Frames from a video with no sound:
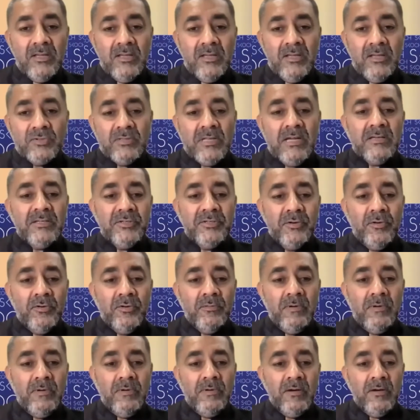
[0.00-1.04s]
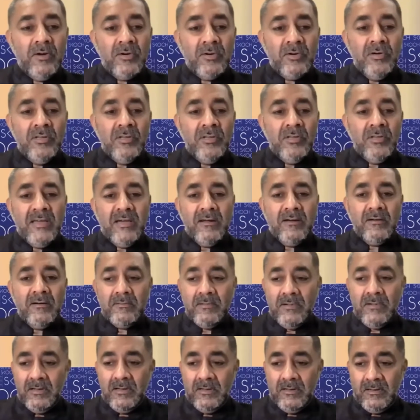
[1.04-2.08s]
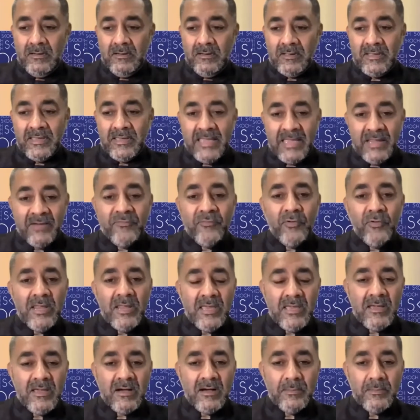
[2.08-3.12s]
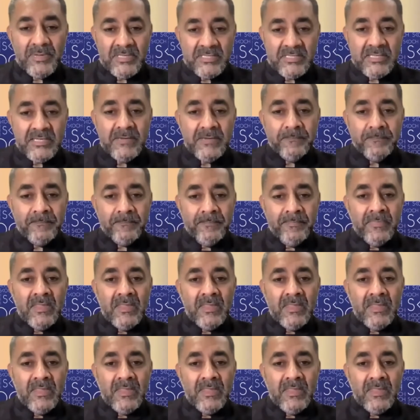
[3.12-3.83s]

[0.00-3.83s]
So that, you know, not only they are gainfully busy,